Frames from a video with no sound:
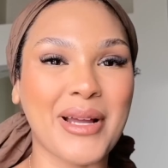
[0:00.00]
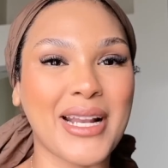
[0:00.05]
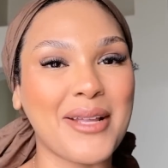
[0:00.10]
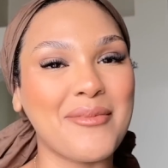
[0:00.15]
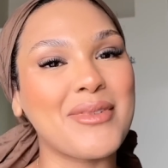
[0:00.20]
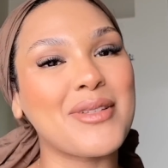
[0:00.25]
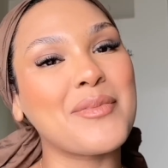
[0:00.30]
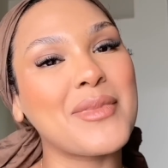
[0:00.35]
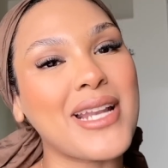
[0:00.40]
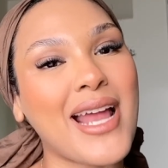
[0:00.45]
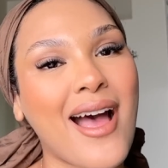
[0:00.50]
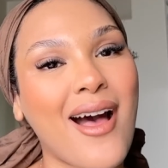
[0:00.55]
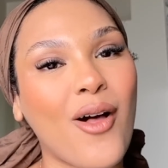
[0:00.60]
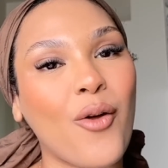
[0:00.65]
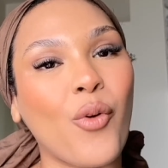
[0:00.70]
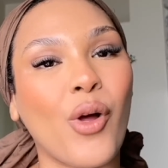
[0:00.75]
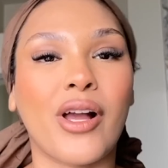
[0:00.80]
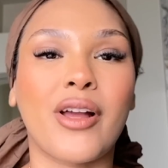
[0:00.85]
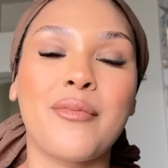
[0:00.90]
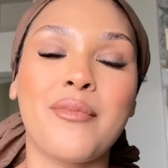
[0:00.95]
name is
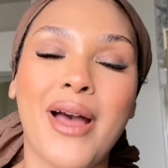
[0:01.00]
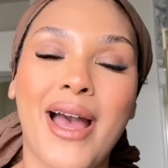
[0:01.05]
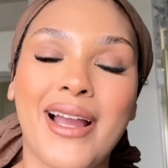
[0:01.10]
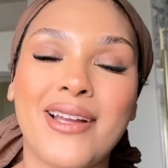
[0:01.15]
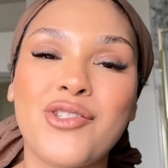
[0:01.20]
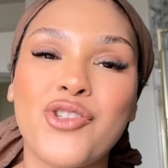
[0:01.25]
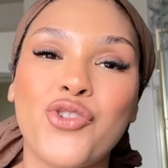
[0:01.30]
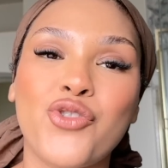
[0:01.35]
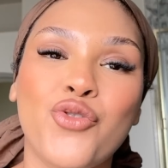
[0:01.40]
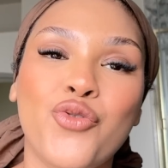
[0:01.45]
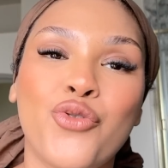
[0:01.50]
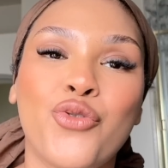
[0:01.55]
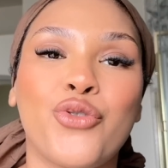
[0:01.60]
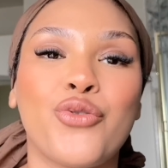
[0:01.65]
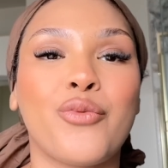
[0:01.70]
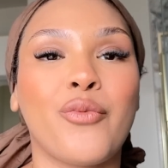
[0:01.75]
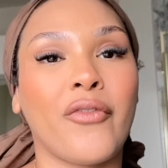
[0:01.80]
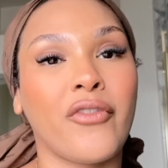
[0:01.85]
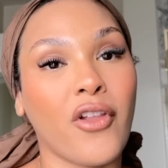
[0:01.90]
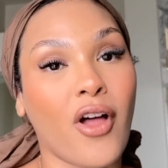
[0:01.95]
Manal. Welcome back to
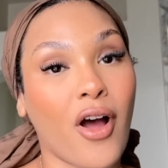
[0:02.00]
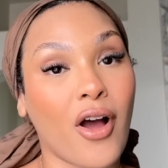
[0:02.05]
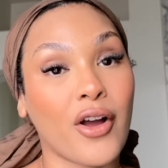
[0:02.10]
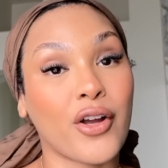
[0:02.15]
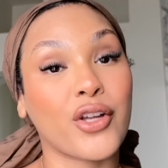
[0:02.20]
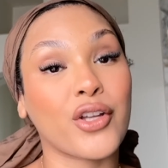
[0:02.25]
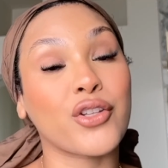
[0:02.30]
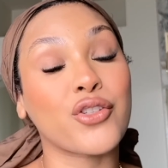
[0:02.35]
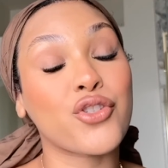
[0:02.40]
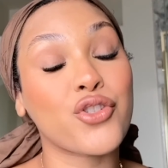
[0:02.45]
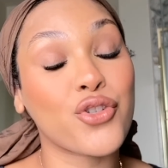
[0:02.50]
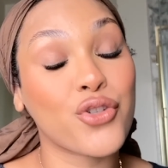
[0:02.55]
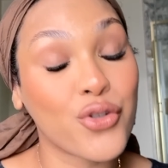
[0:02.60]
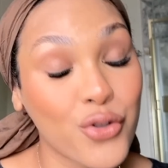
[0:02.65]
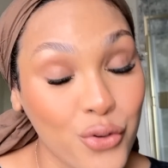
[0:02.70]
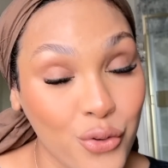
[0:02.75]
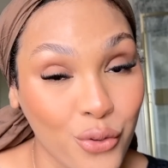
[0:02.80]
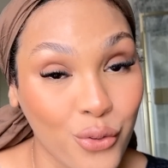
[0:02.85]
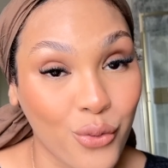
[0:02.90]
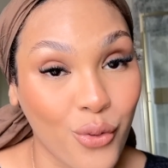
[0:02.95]
vlog
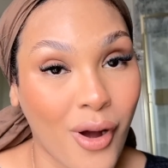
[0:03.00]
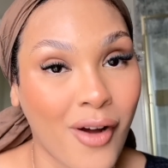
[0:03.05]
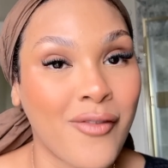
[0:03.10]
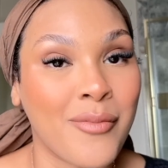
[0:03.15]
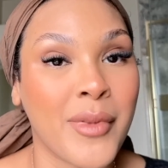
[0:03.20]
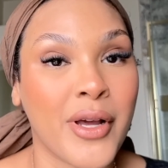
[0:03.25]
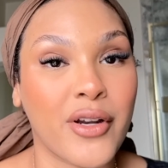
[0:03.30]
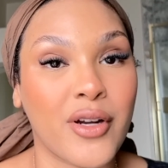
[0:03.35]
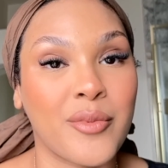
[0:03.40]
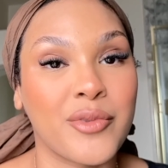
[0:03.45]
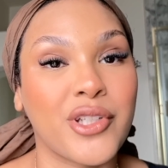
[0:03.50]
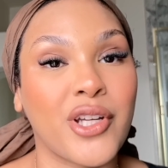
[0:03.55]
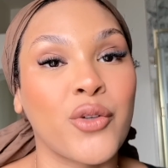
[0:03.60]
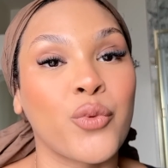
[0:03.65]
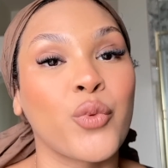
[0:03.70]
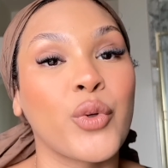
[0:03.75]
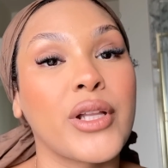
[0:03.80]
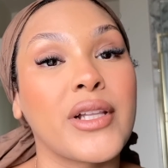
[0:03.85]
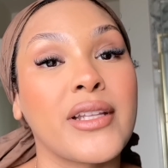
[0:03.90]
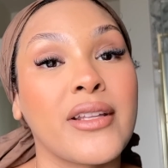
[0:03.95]
two of my
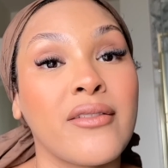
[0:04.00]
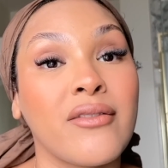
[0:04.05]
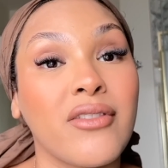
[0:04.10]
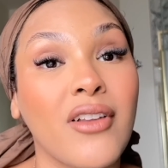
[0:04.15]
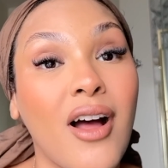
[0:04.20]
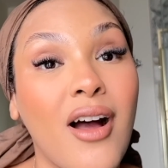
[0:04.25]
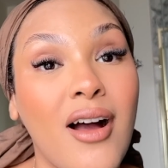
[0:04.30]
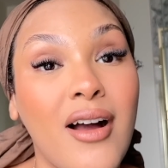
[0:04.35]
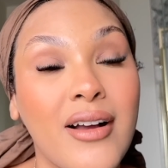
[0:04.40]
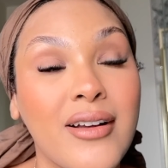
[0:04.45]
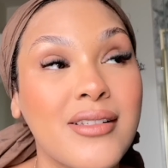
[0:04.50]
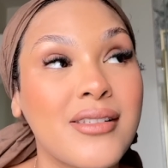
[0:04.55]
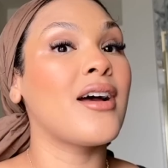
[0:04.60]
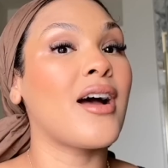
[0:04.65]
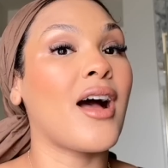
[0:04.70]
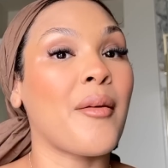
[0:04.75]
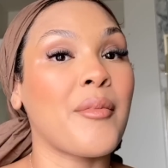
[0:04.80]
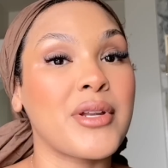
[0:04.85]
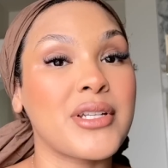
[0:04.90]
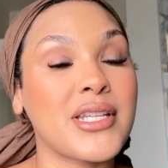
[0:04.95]
Ramadan weekly vlogs.
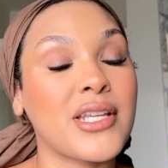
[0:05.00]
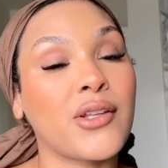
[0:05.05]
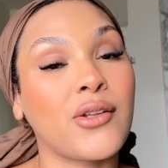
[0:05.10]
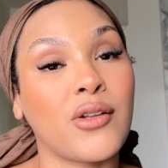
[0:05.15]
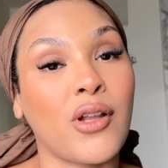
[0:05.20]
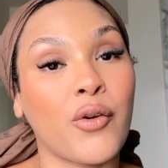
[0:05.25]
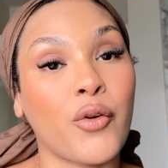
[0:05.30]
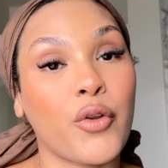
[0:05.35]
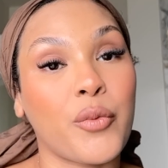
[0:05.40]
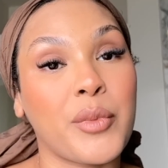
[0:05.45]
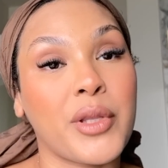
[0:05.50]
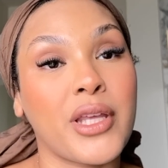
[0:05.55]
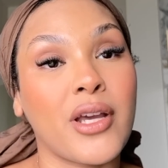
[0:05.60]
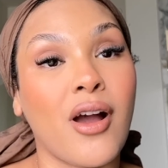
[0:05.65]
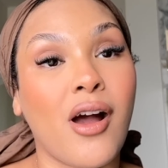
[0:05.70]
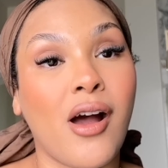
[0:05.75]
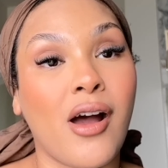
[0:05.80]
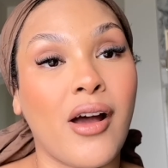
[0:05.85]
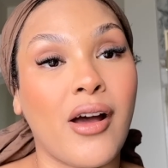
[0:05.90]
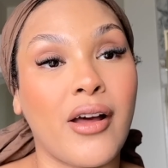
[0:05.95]
I'm gonna take you along with me
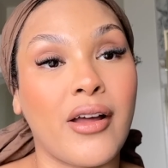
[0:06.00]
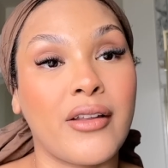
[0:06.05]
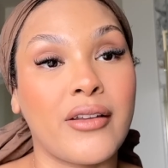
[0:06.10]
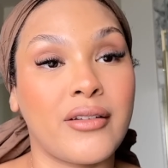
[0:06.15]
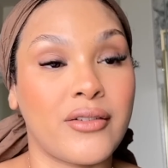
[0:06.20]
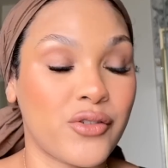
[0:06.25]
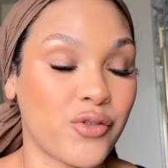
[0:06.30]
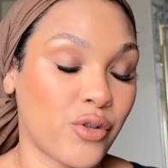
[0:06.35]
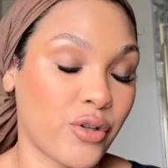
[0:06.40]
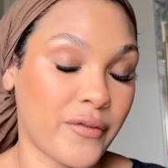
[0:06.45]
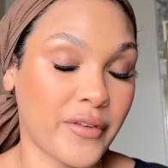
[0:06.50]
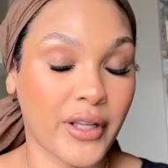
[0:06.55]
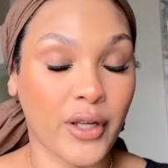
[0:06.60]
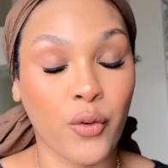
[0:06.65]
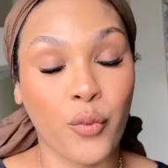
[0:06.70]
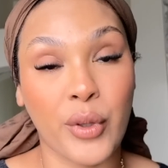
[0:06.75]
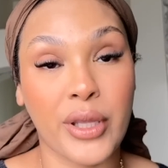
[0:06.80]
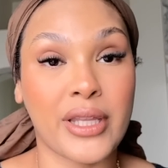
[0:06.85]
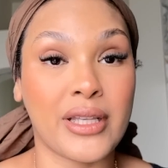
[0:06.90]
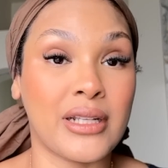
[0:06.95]
on sort of like a
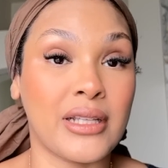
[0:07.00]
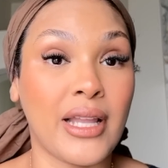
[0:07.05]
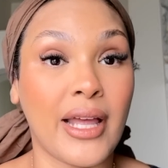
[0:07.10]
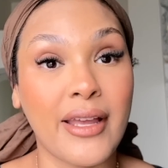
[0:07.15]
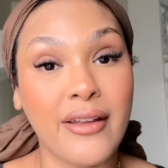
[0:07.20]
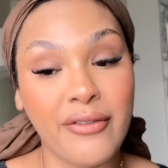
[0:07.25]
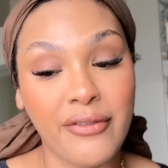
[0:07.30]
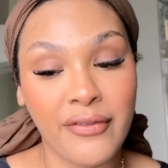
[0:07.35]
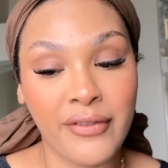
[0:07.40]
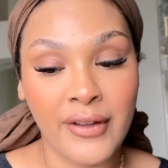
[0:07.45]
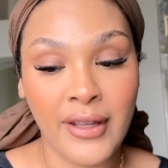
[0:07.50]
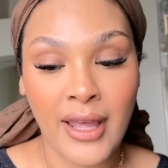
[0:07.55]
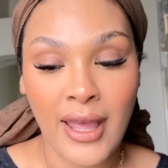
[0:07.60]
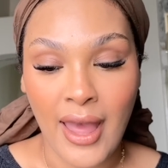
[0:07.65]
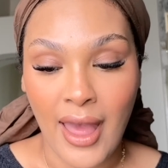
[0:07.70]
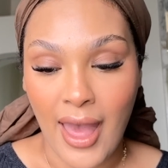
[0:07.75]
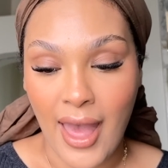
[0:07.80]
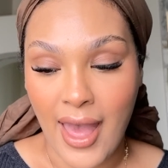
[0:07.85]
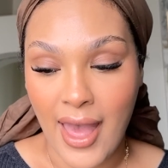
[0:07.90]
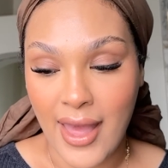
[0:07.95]
week in life.
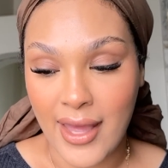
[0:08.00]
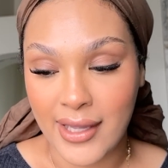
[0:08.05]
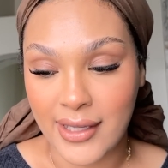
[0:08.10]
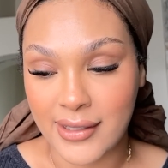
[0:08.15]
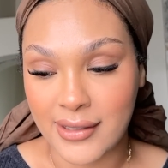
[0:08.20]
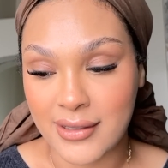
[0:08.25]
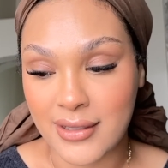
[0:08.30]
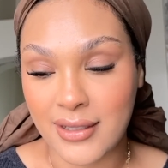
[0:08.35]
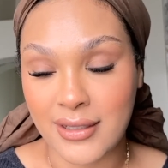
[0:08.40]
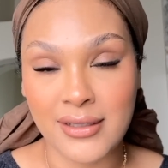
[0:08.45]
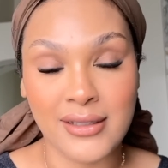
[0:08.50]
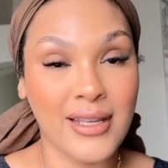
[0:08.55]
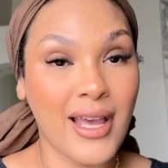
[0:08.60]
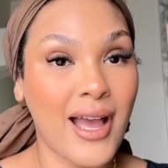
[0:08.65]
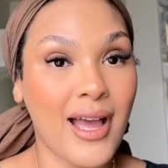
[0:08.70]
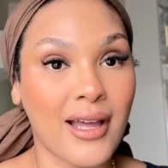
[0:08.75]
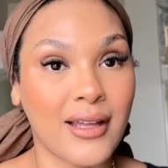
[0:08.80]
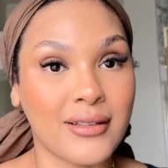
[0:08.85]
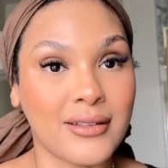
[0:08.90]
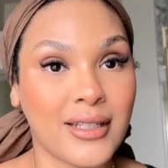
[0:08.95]
And
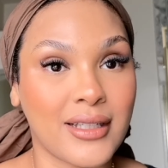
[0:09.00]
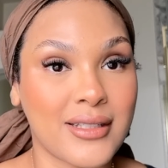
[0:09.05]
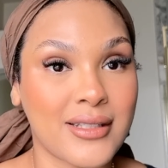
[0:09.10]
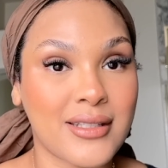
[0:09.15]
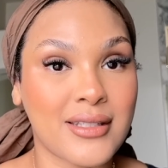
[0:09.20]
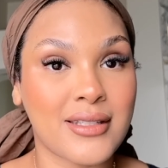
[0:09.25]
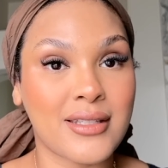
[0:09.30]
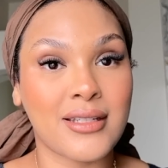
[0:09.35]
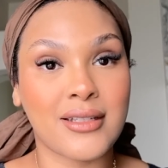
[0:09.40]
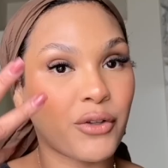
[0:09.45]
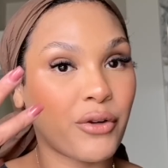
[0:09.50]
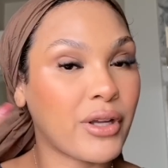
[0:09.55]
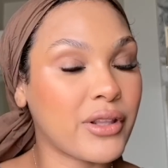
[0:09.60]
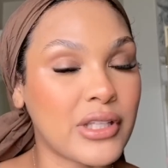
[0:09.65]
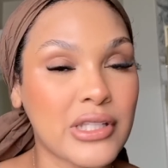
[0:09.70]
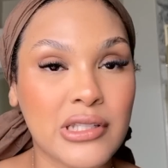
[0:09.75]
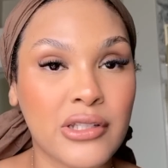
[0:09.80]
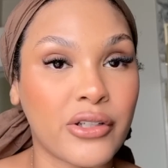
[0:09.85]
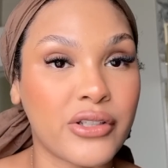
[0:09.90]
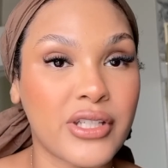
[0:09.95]
yeah, let's create
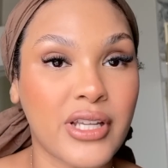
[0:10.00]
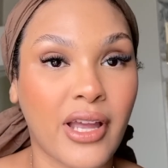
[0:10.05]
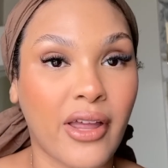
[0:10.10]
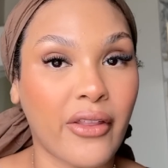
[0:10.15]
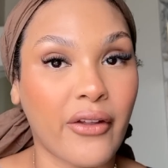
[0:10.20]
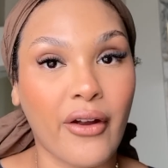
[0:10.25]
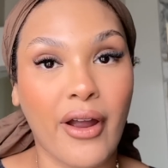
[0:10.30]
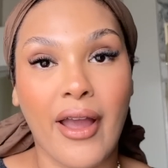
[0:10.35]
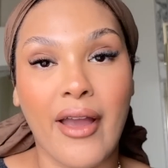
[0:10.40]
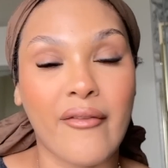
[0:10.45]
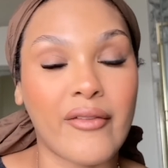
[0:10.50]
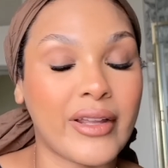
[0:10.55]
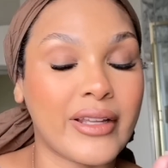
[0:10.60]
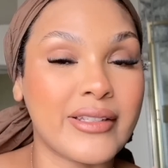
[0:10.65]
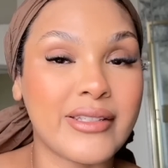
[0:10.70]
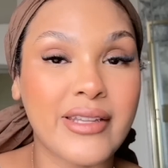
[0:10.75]
this look together. I have like